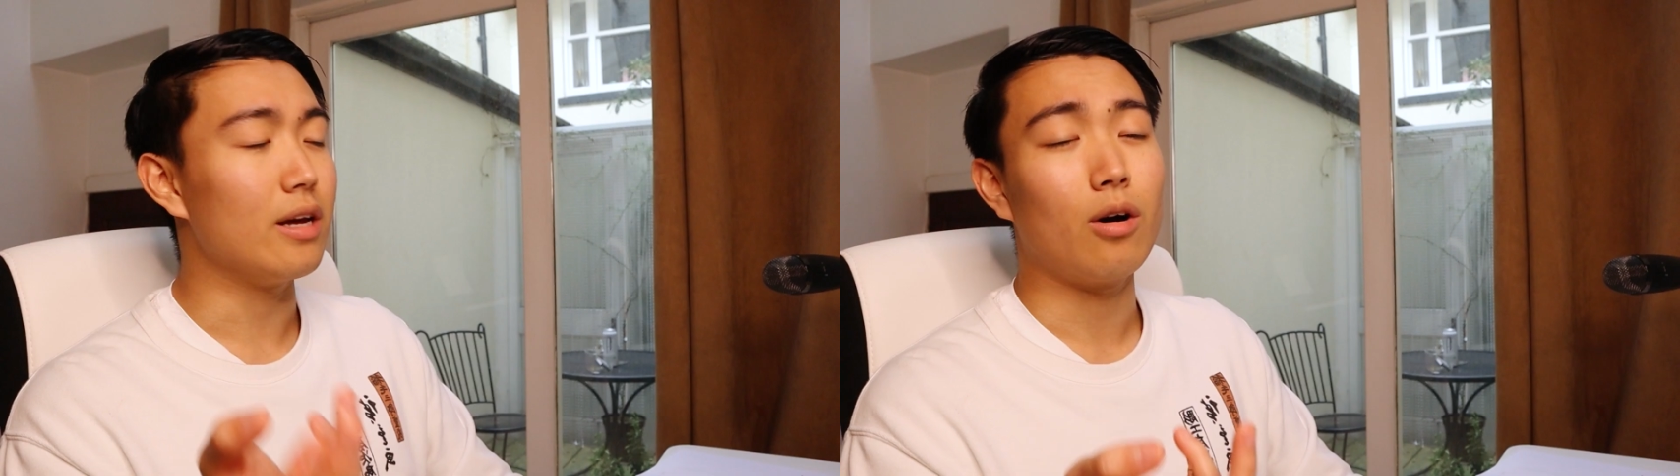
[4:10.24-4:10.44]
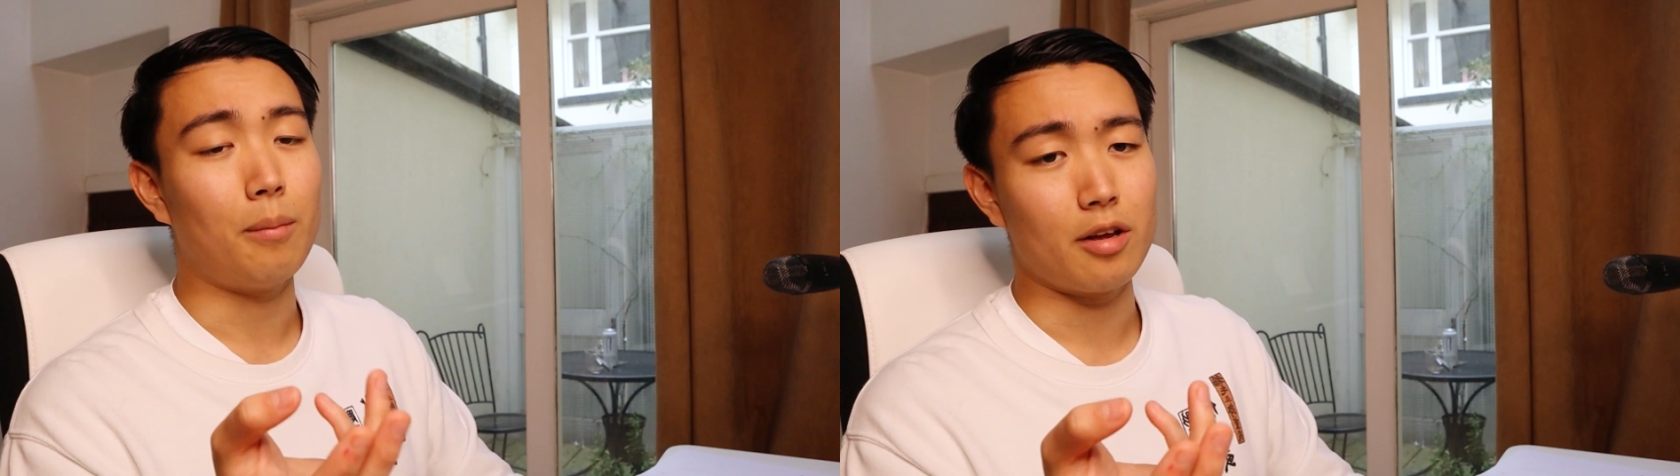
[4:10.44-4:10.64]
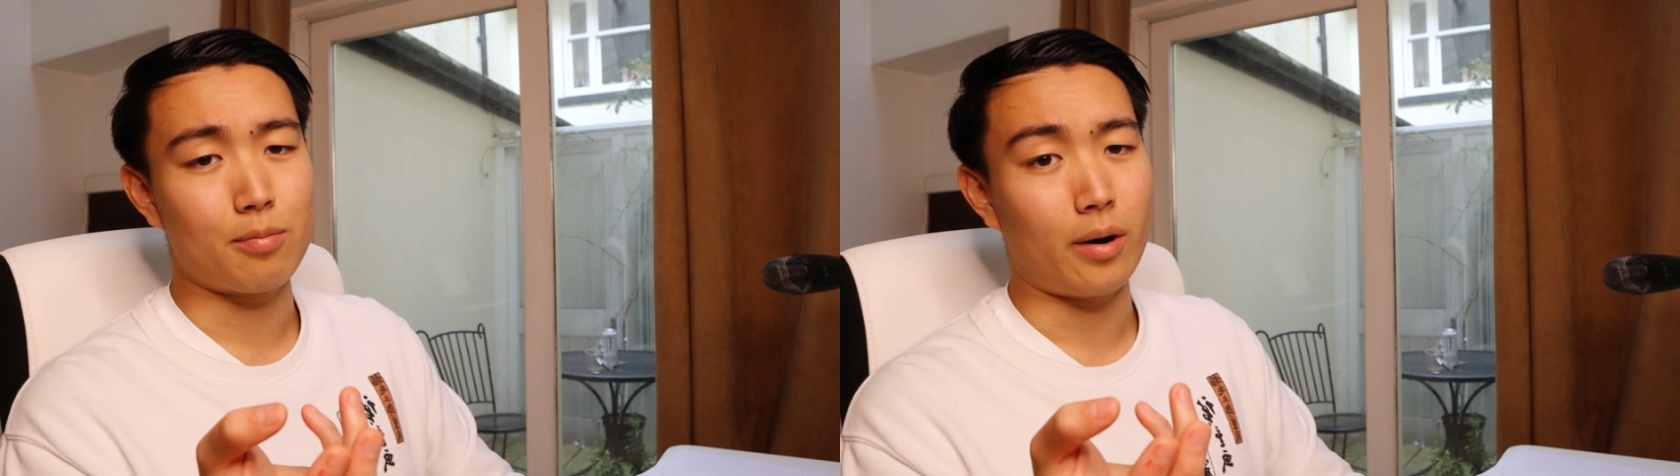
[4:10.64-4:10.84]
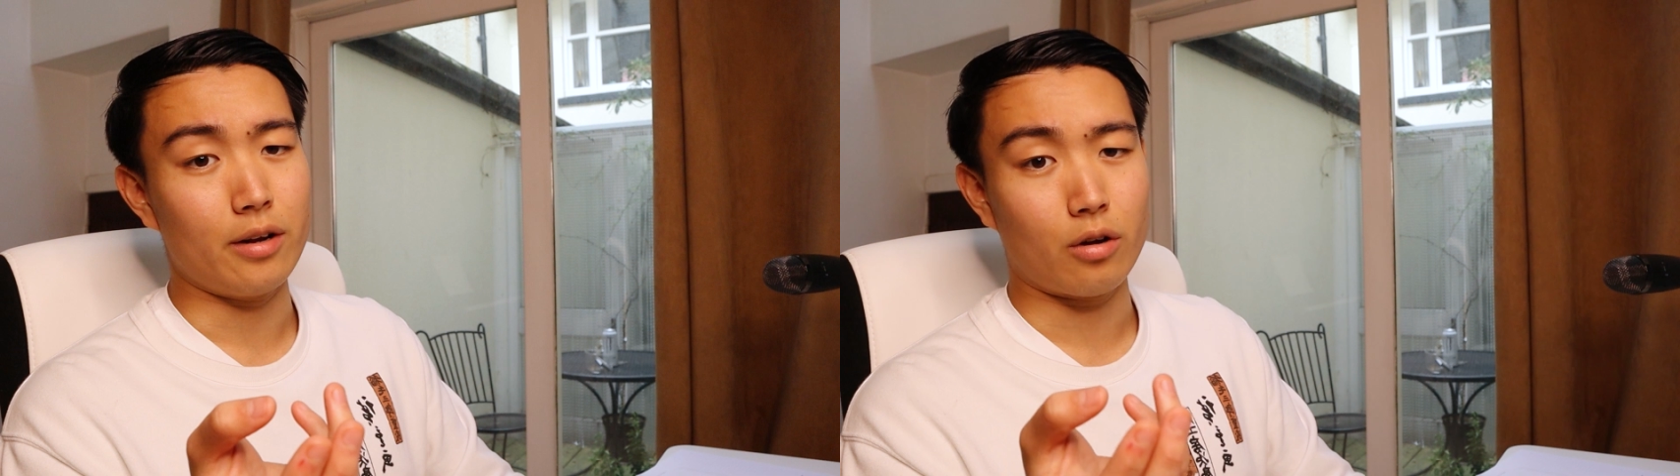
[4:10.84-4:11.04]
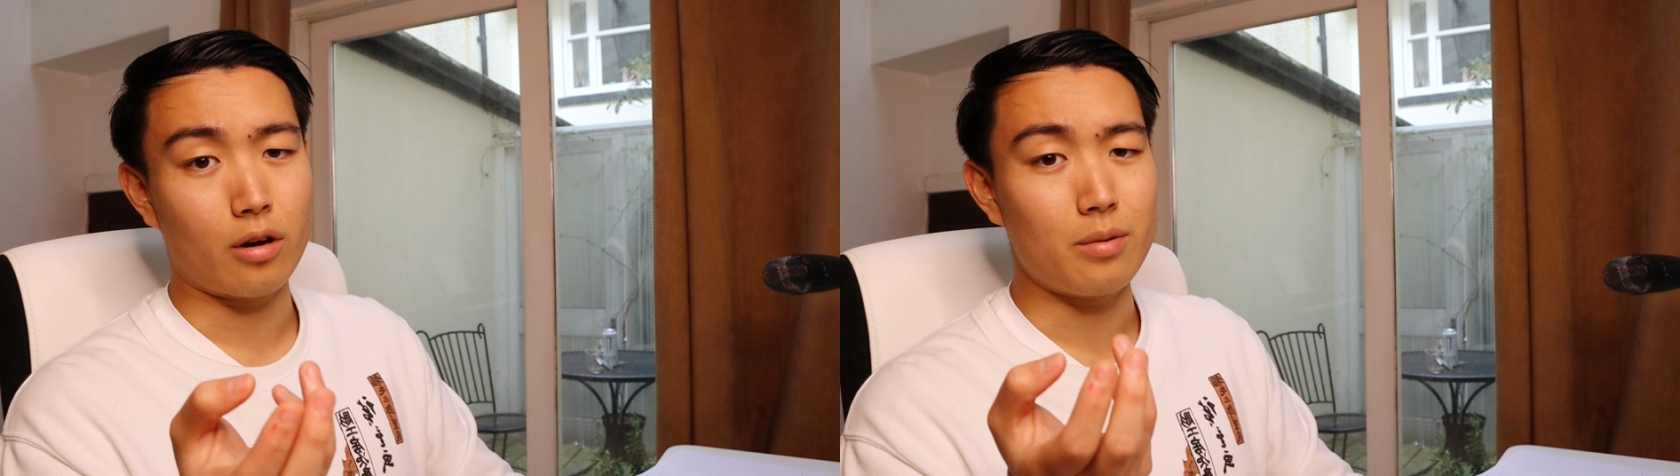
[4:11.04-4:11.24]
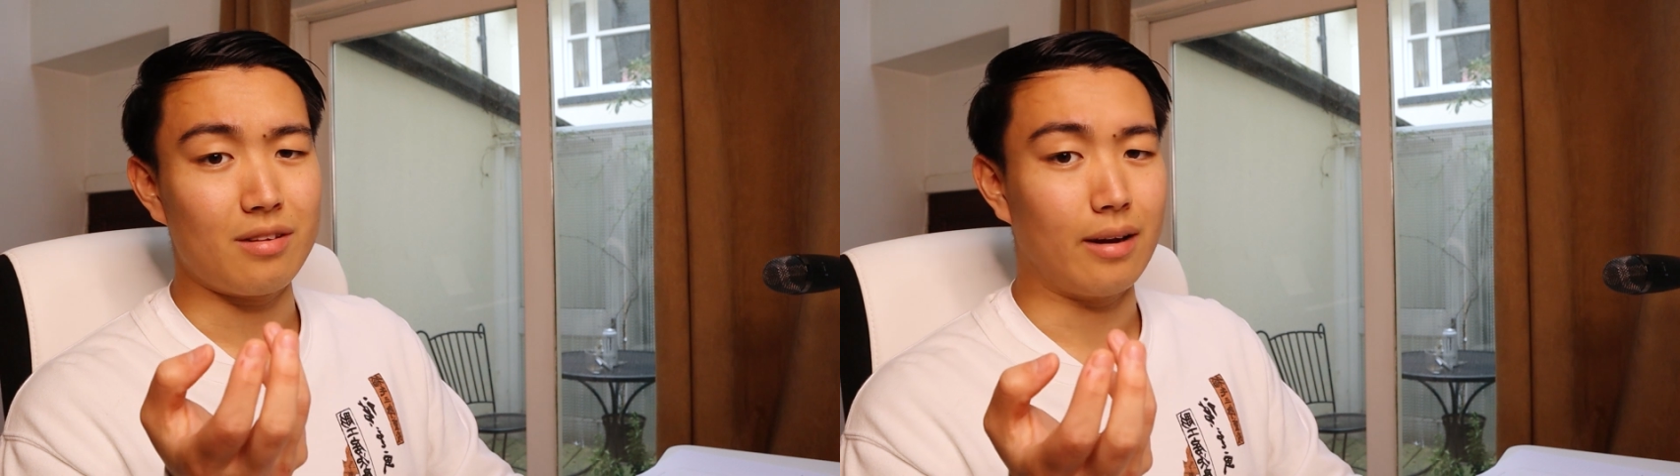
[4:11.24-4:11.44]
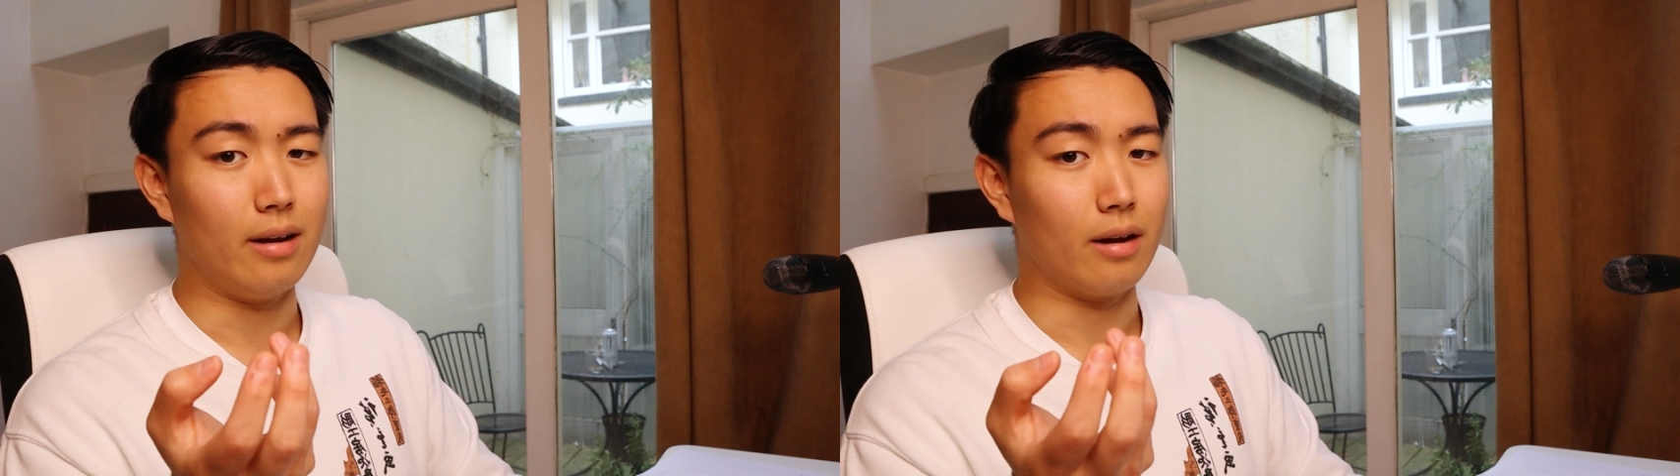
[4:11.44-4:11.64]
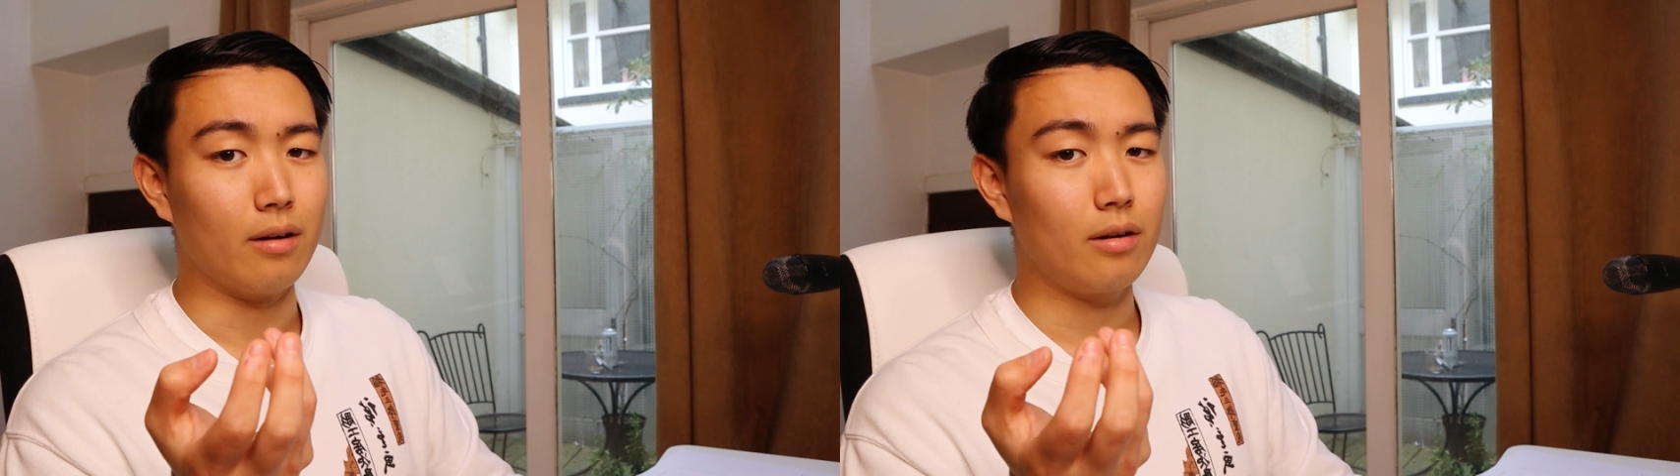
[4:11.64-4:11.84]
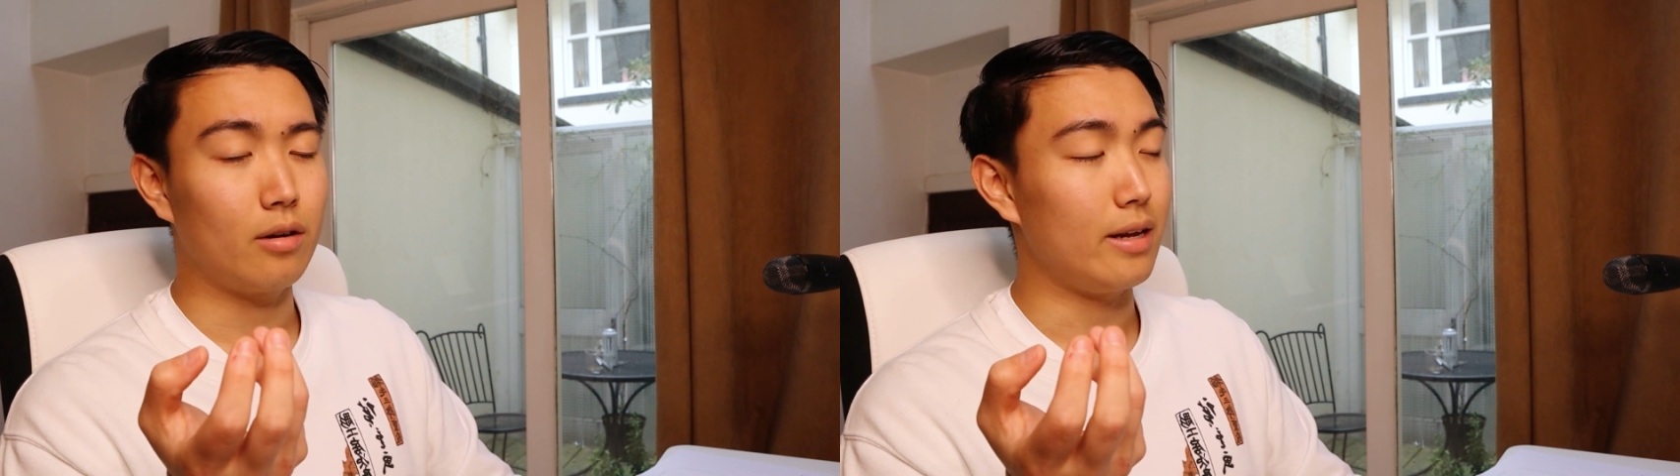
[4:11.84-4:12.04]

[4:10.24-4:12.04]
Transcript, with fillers: an e-commerce brand, you're gonna be sending